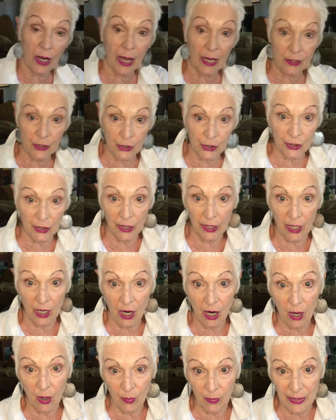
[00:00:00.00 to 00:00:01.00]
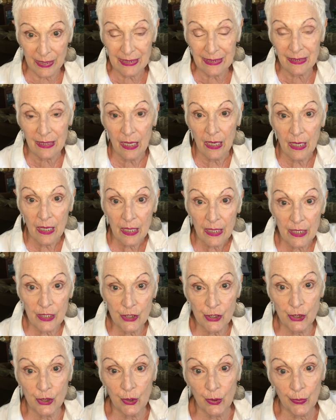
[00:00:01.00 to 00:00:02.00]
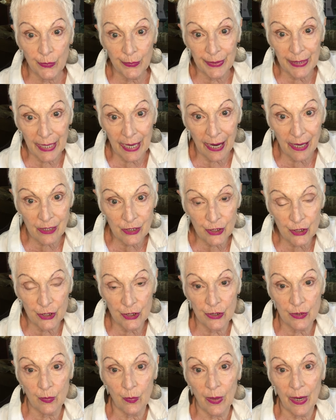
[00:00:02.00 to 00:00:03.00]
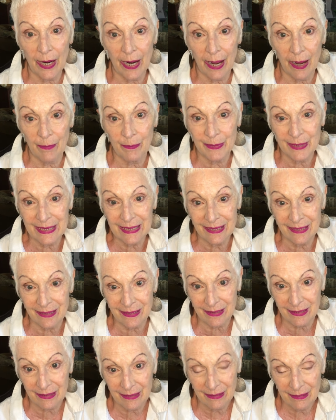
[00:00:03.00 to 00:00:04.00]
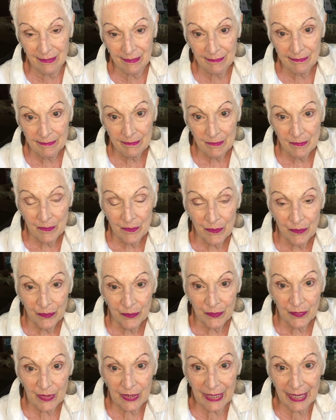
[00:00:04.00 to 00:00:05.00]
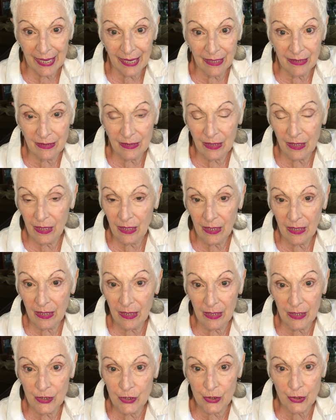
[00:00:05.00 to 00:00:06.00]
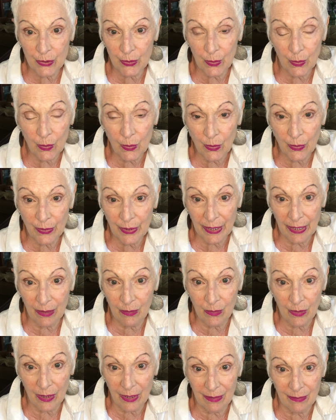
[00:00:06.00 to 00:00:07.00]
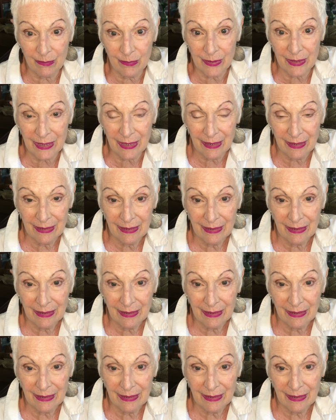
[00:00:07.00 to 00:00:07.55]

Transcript: actually always, is your reaction to what happens. Can't control the outcomes.